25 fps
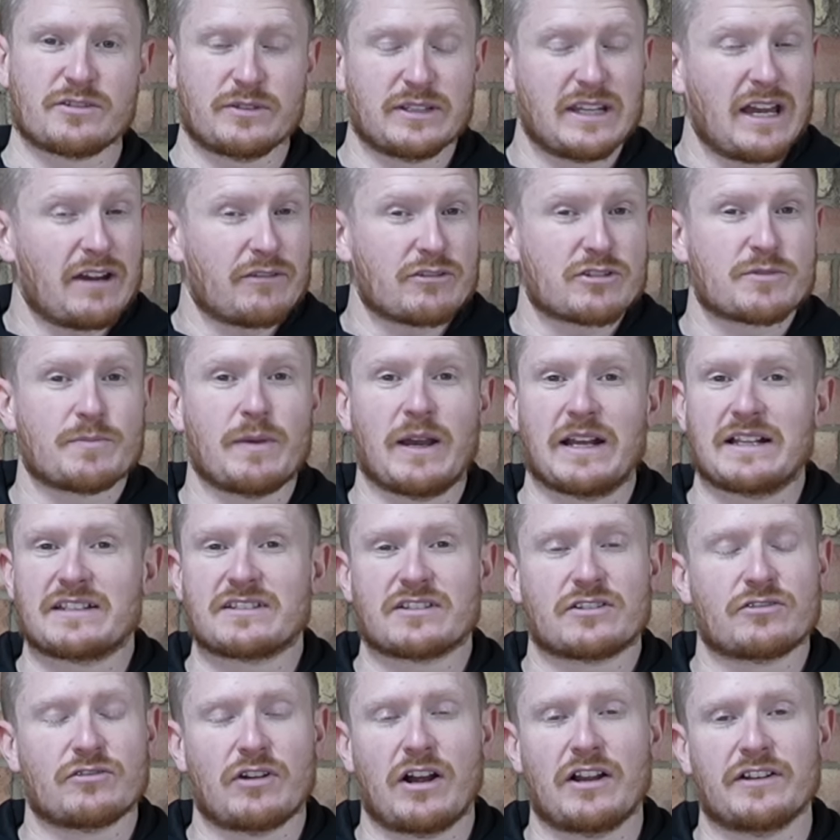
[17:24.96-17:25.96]
in that
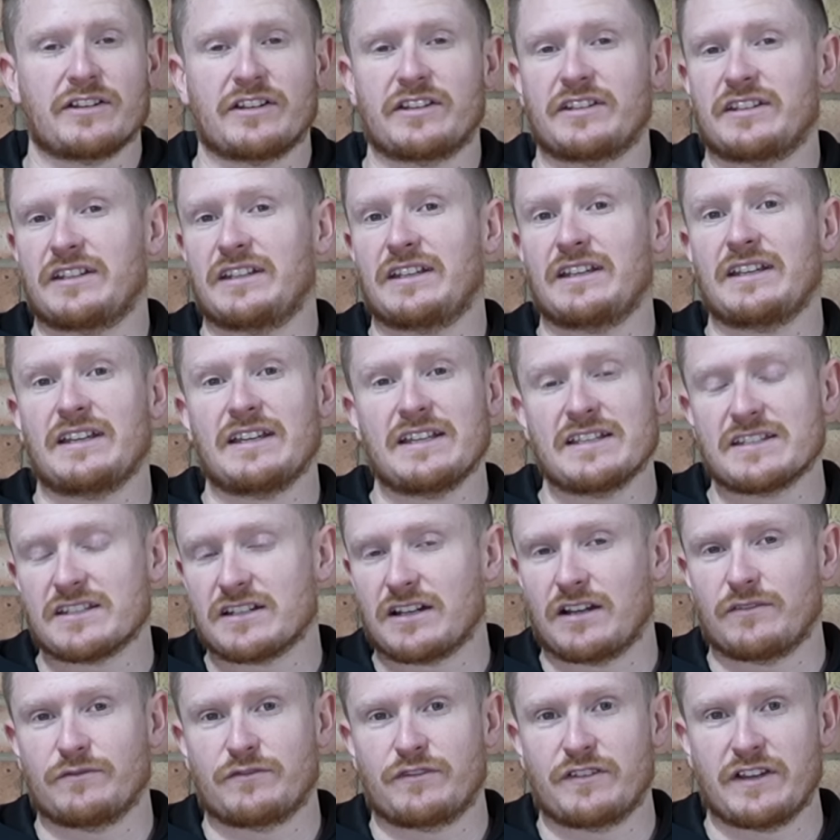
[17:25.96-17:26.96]
respect, granted, it is
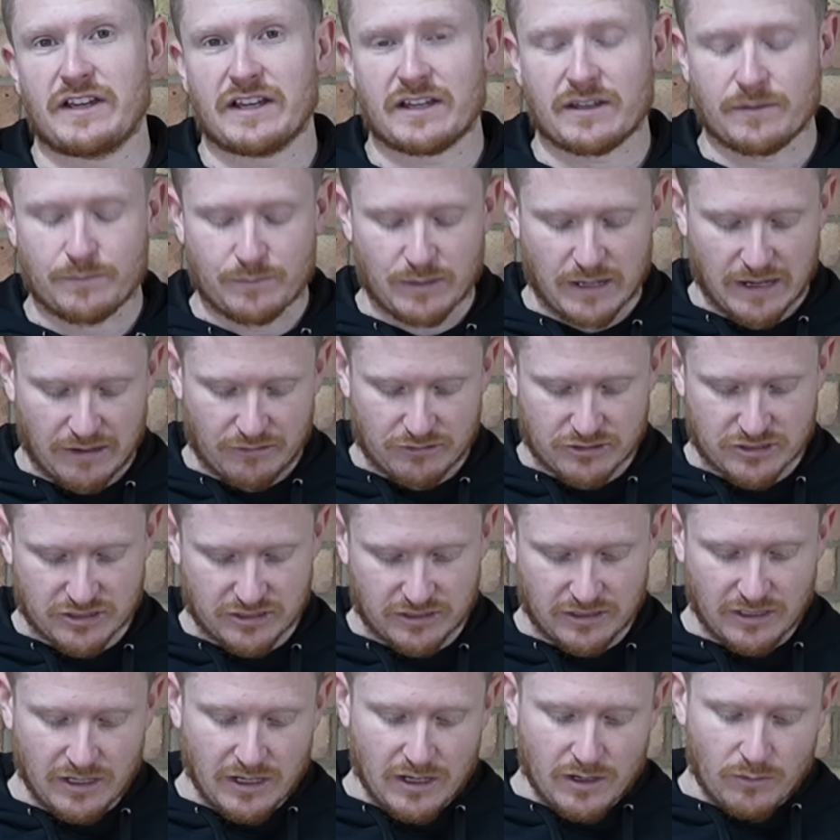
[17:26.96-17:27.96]
an unfair
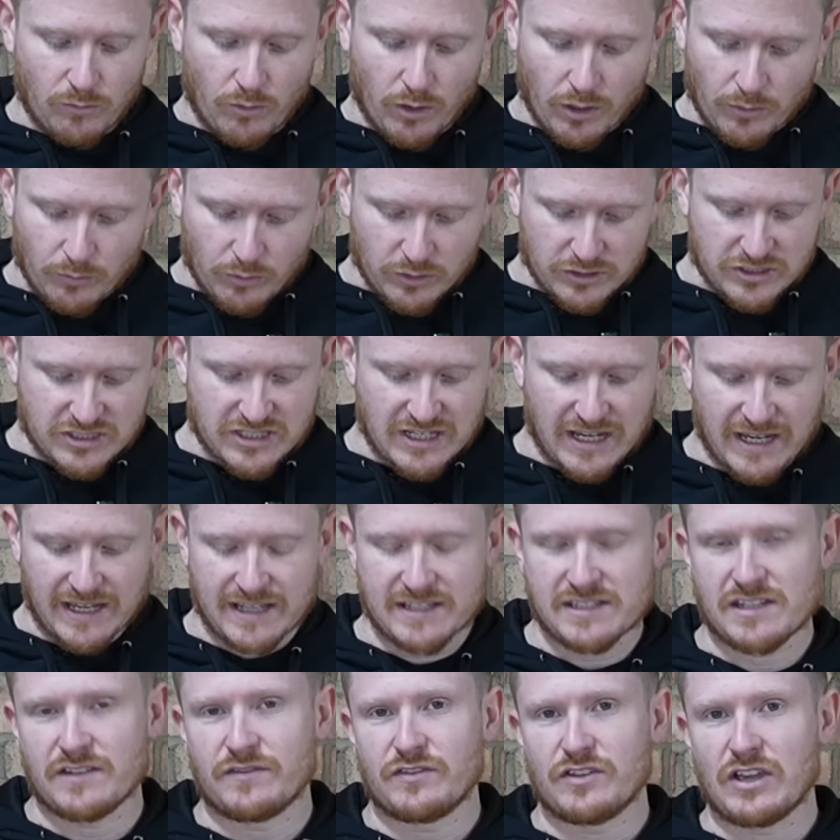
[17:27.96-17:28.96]
comparison. What I would
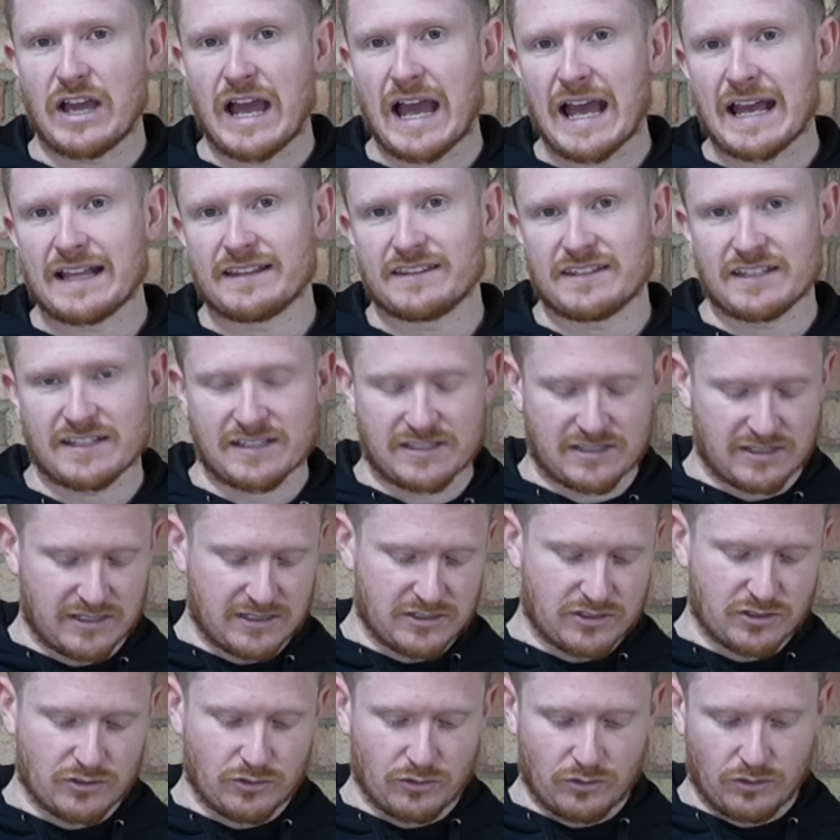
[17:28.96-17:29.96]
say is if you had this
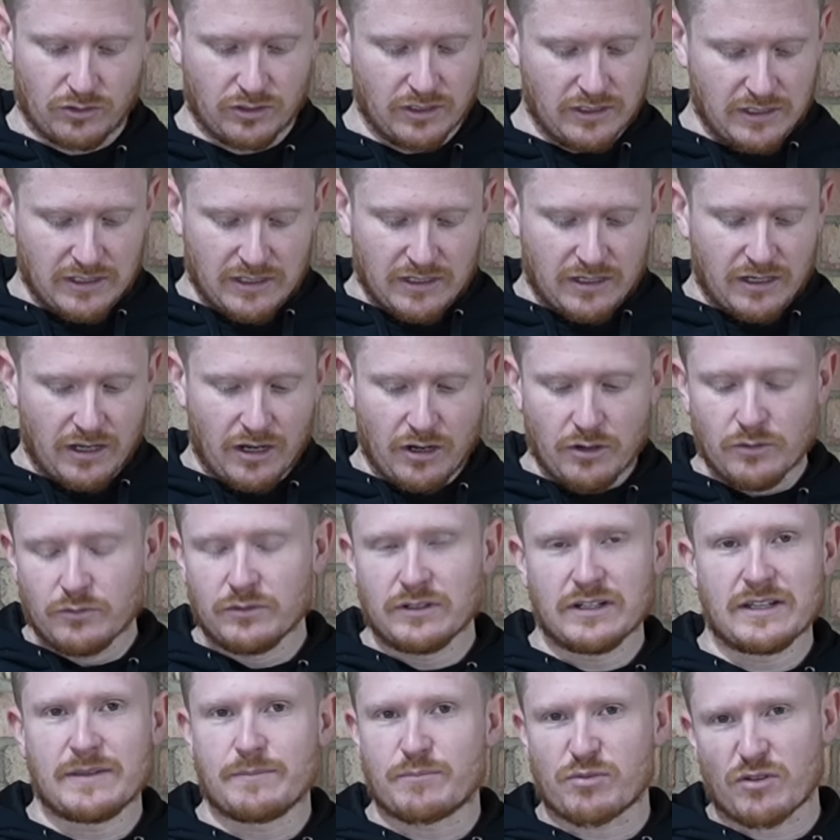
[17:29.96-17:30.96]
as your
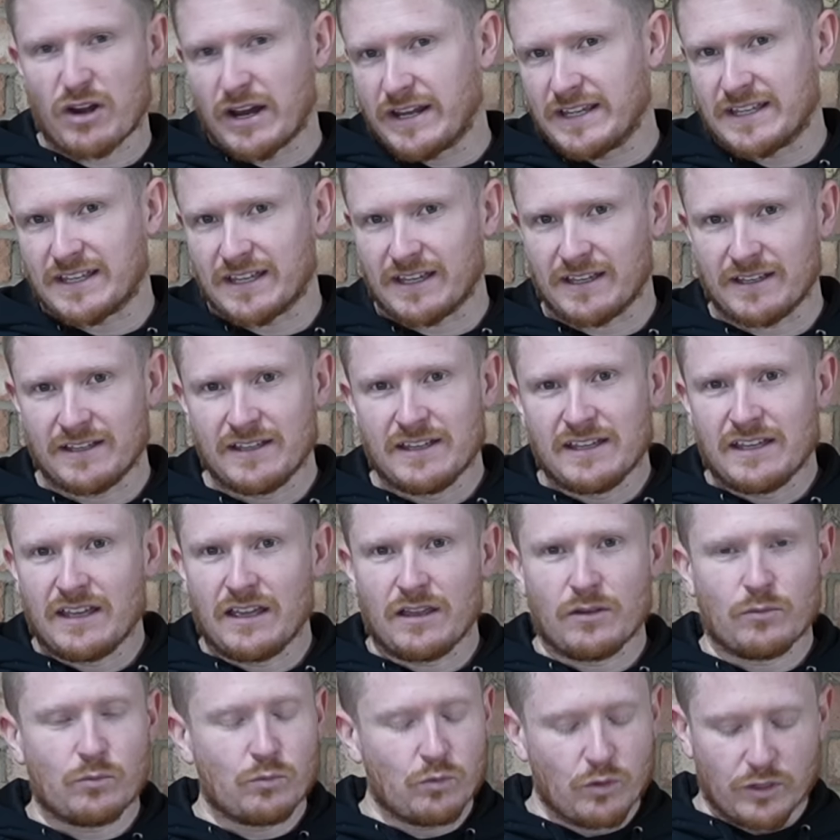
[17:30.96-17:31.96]
only breaker,
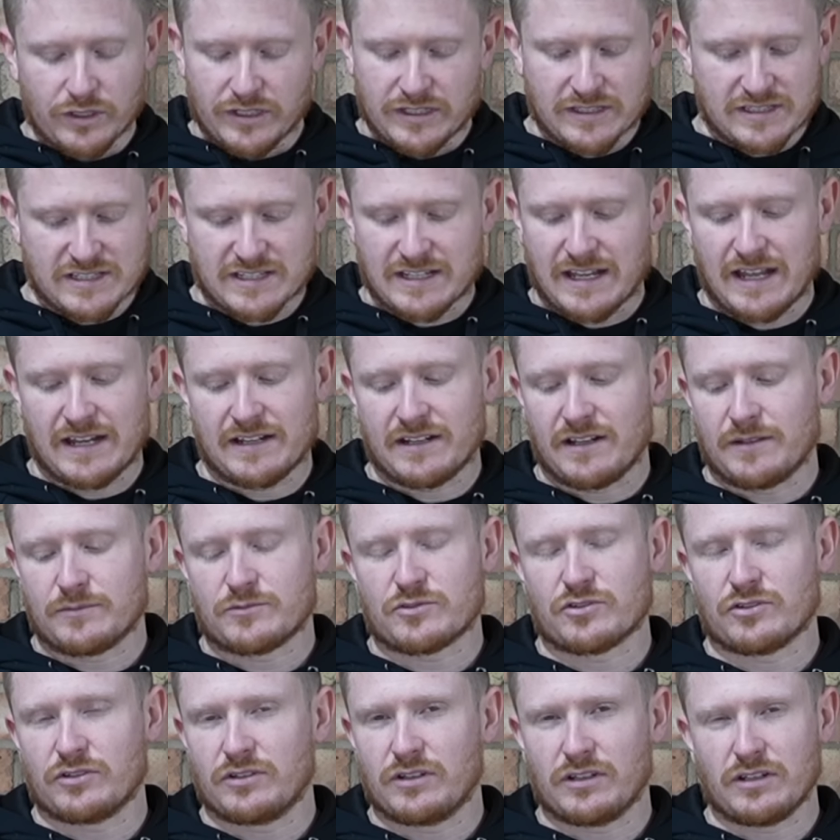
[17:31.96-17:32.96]
it wouldn't stand up
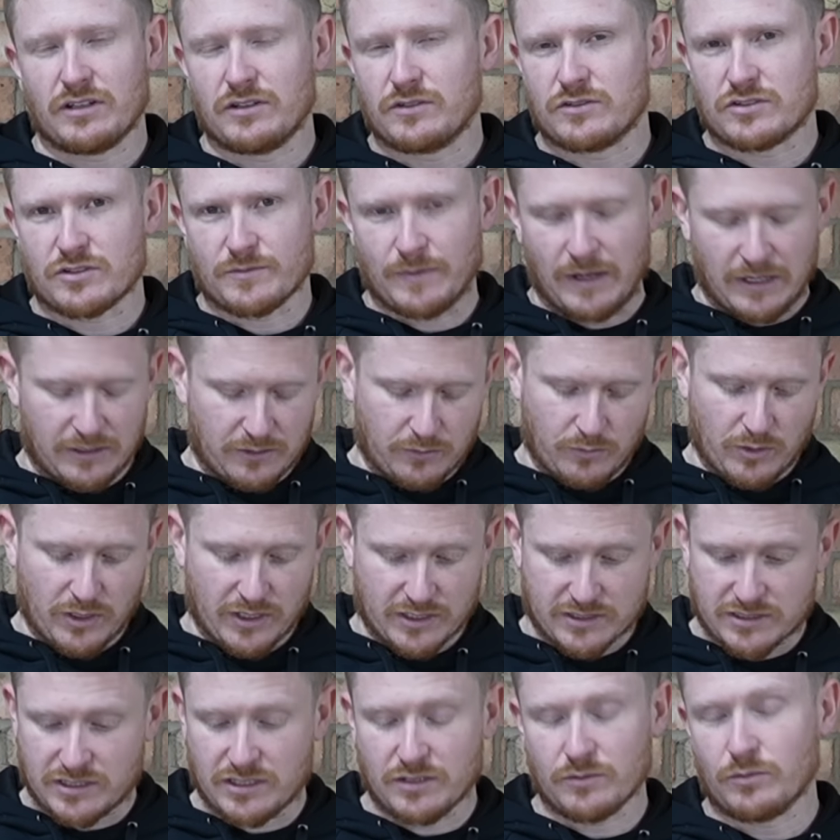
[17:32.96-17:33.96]
to a huge amount of
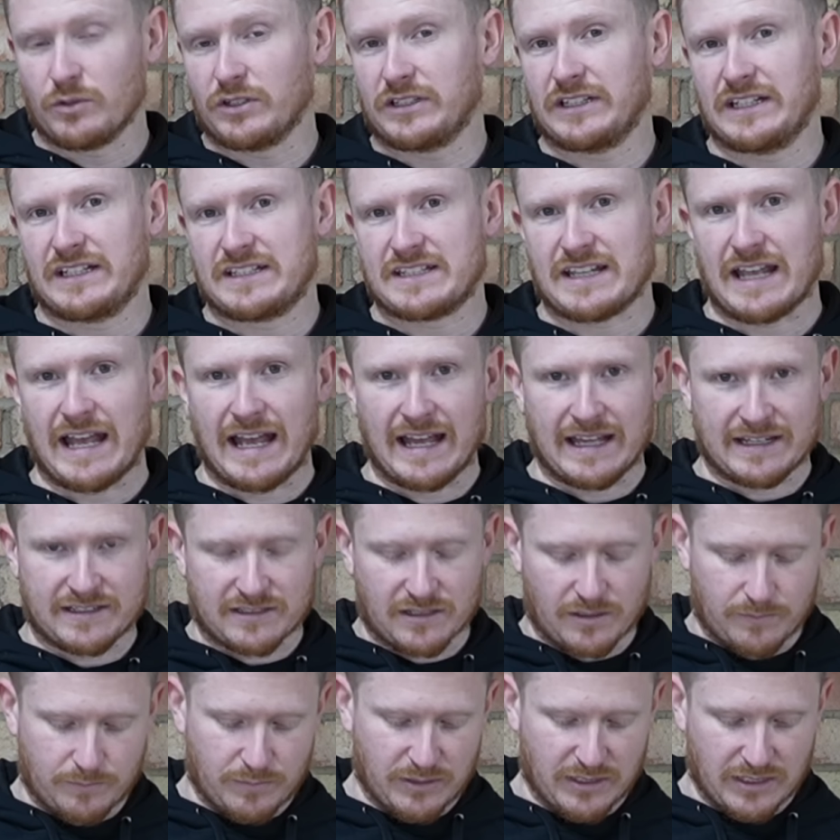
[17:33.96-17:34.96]
work, so you would need to
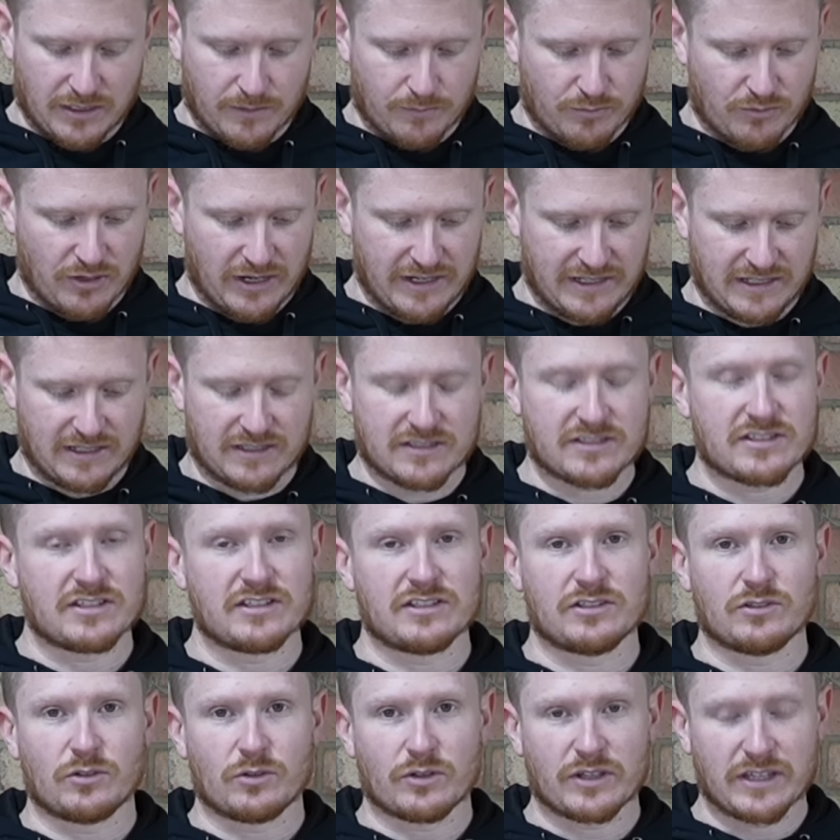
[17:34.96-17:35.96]
add a bigger breaker
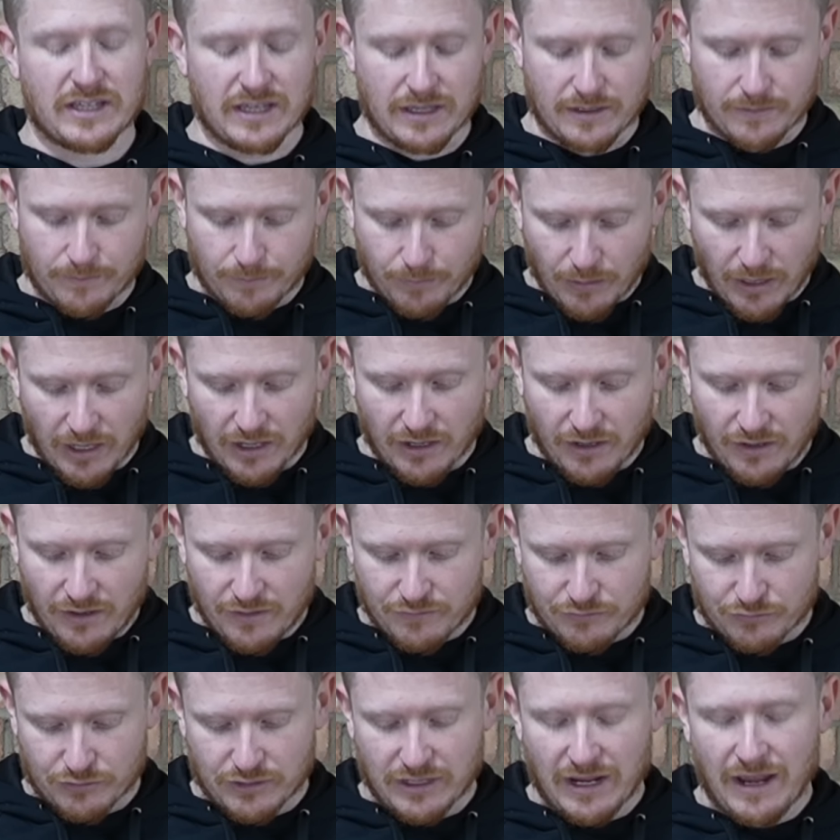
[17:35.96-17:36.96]
to your kit.
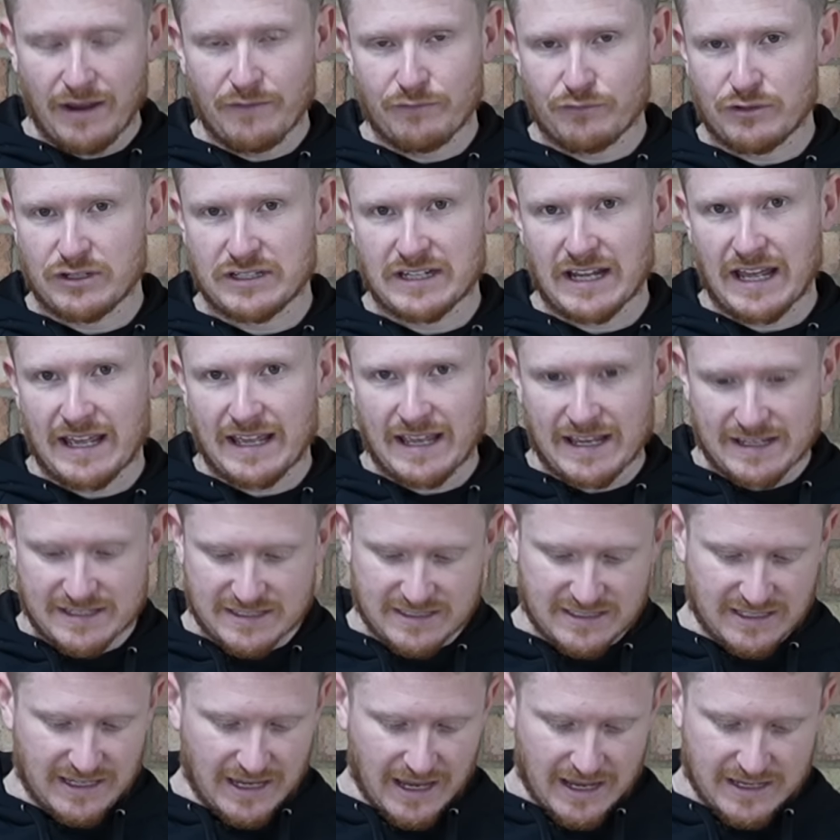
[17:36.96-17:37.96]
But for an everyday
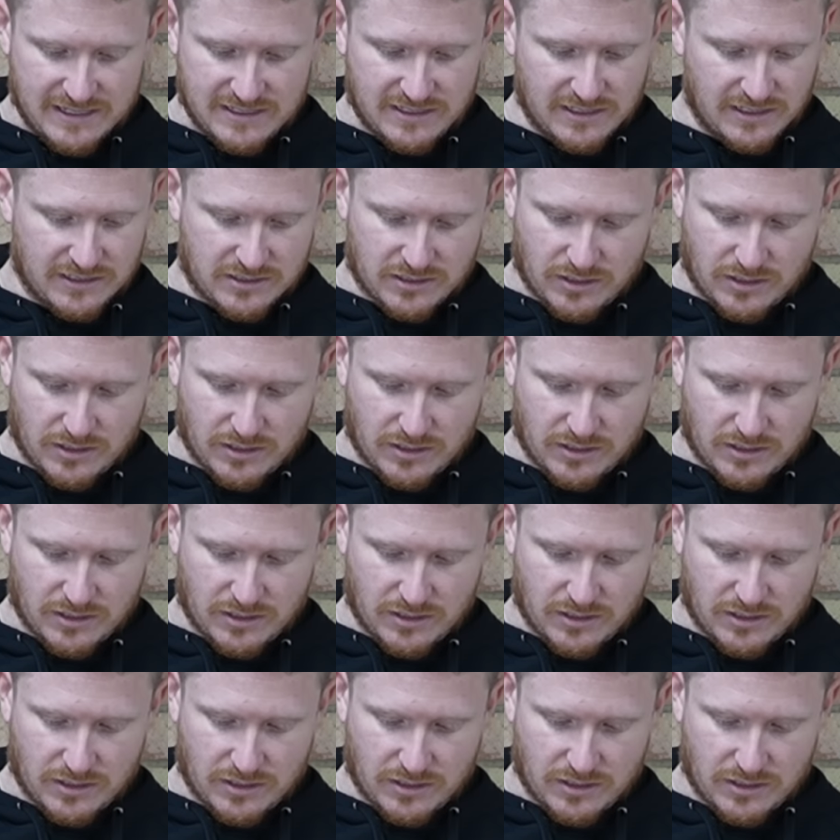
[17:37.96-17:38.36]
SDS, it's